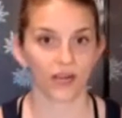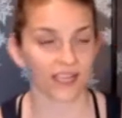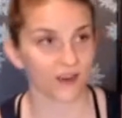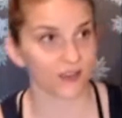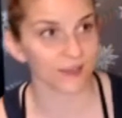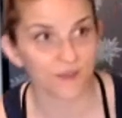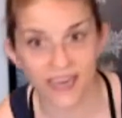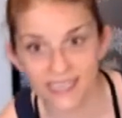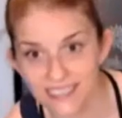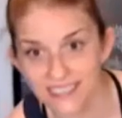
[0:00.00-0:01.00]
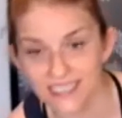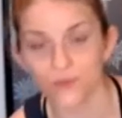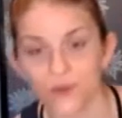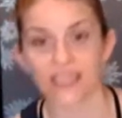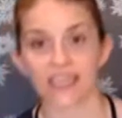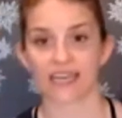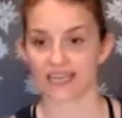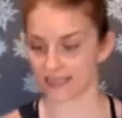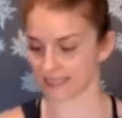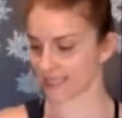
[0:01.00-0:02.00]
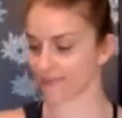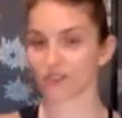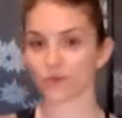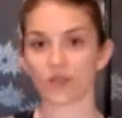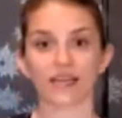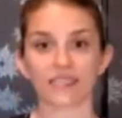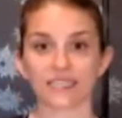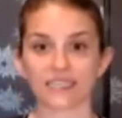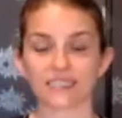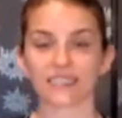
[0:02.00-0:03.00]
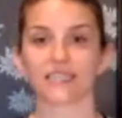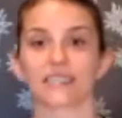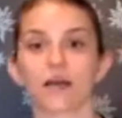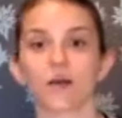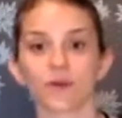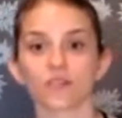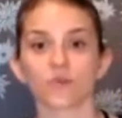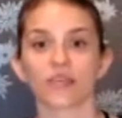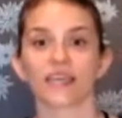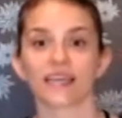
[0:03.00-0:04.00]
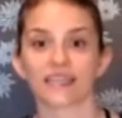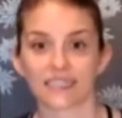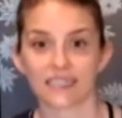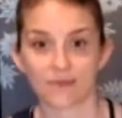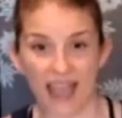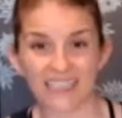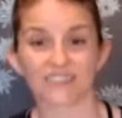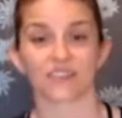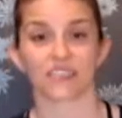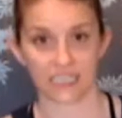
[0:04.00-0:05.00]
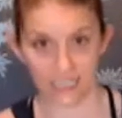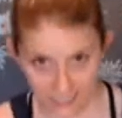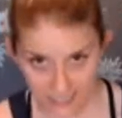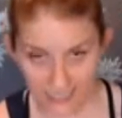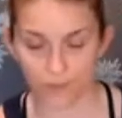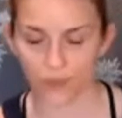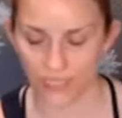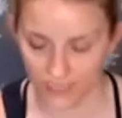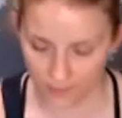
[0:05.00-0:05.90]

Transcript: working your lymphatic system, we can get in the same as we got into the insides of the elbows, we can get into the backs of the knees and pull